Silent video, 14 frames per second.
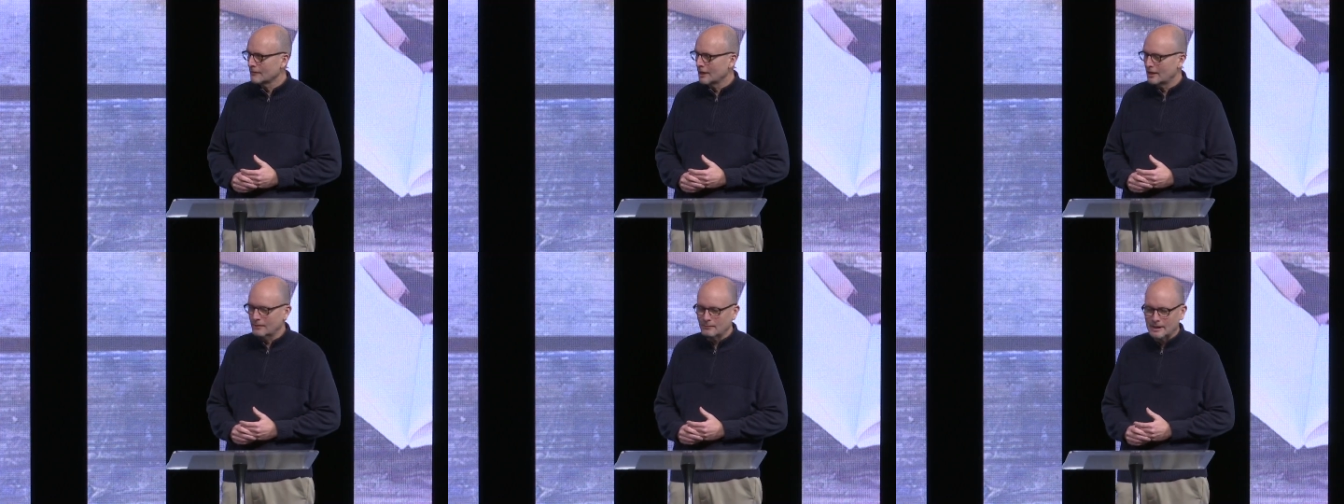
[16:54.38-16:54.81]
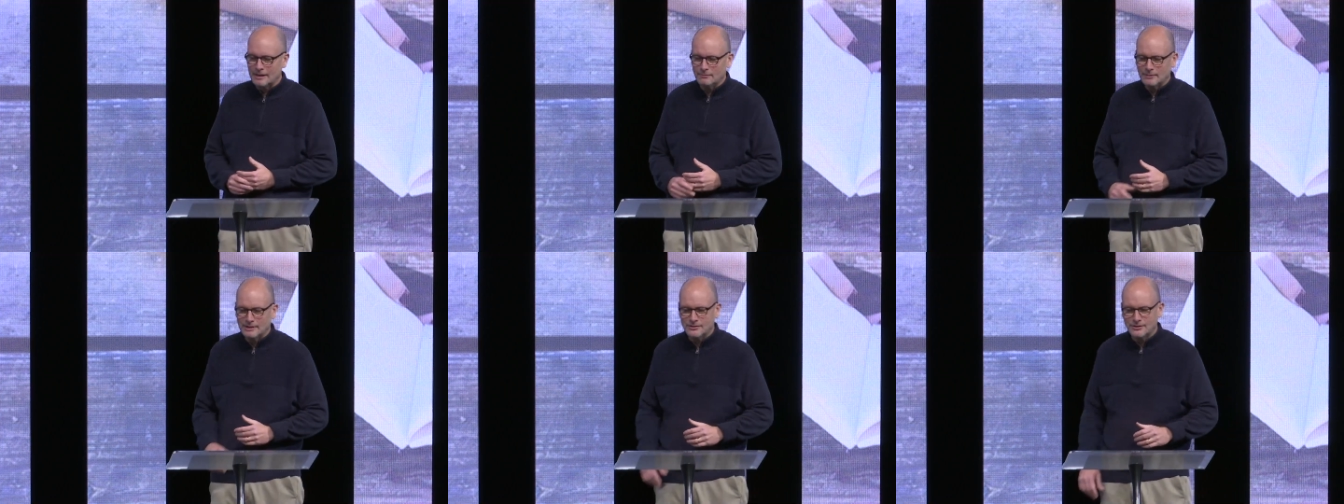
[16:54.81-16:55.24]
And my,
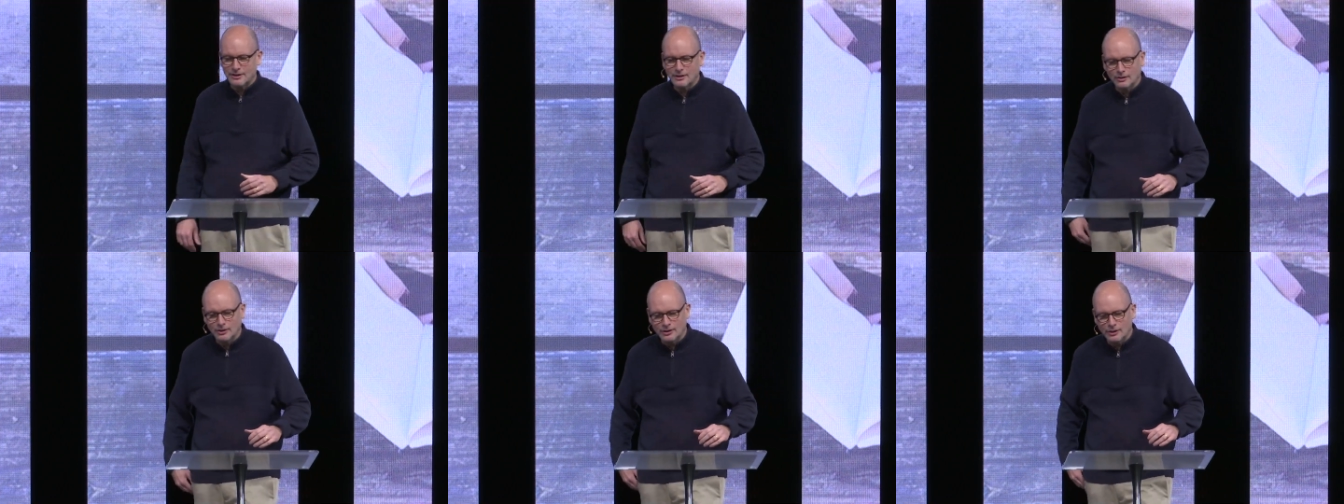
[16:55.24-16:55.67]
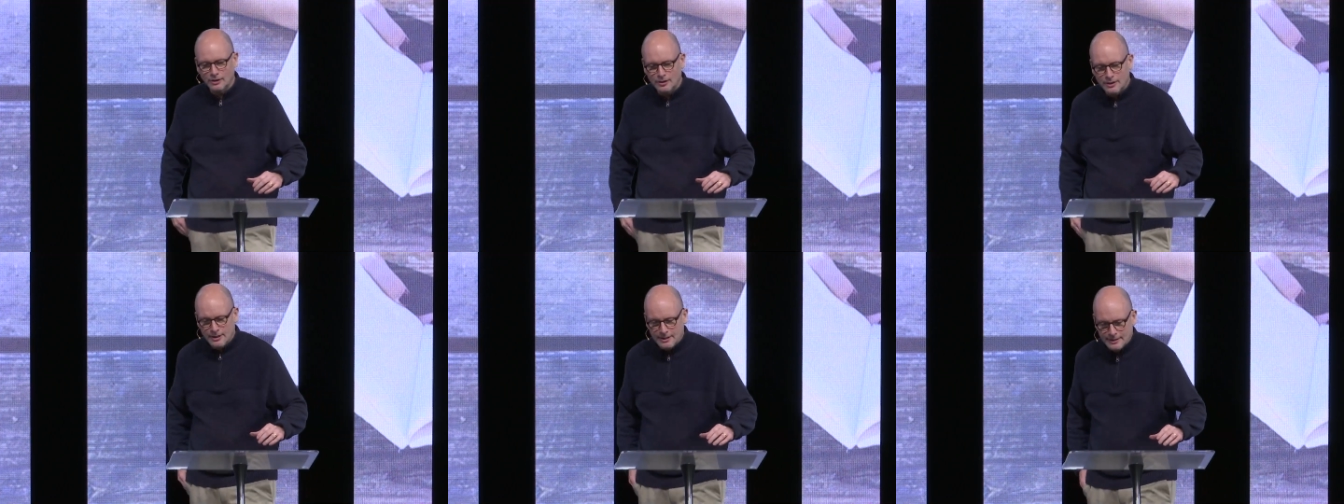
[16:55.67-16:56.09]
my son in law
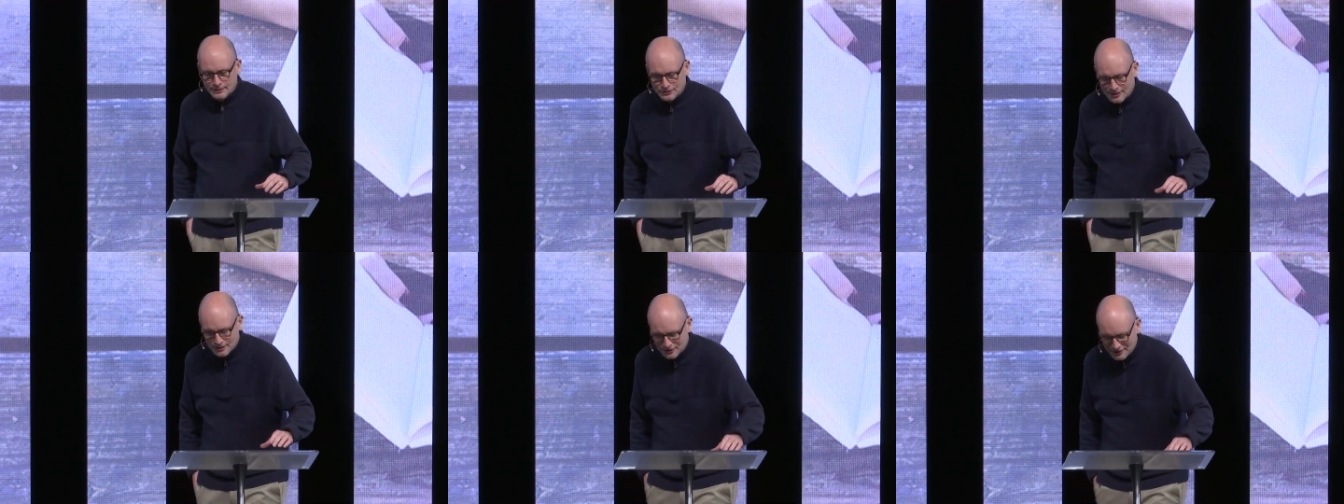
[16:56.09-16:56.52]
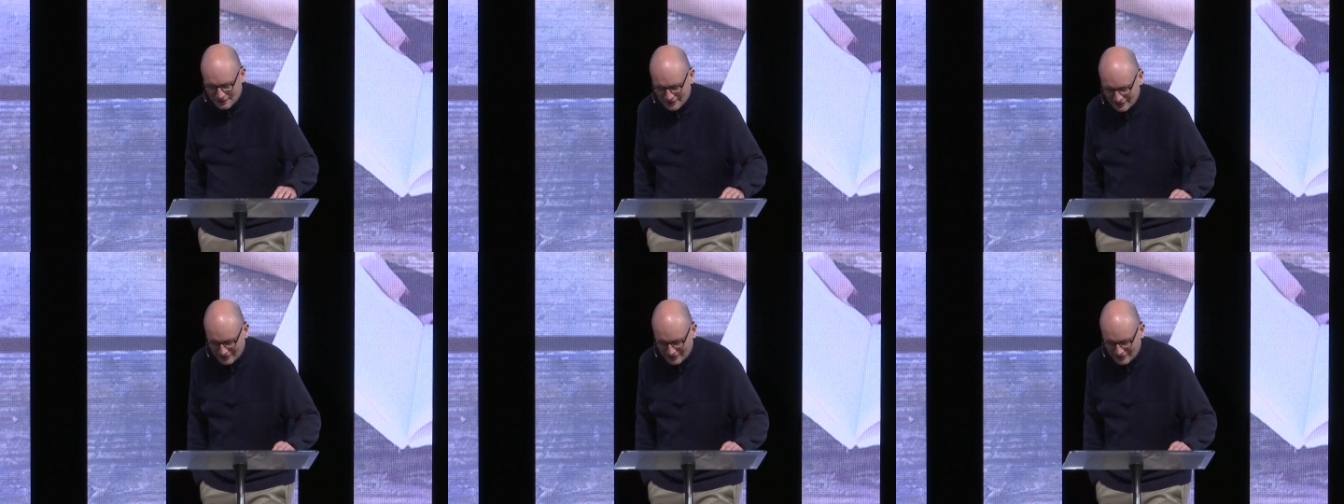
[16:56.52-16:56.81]
says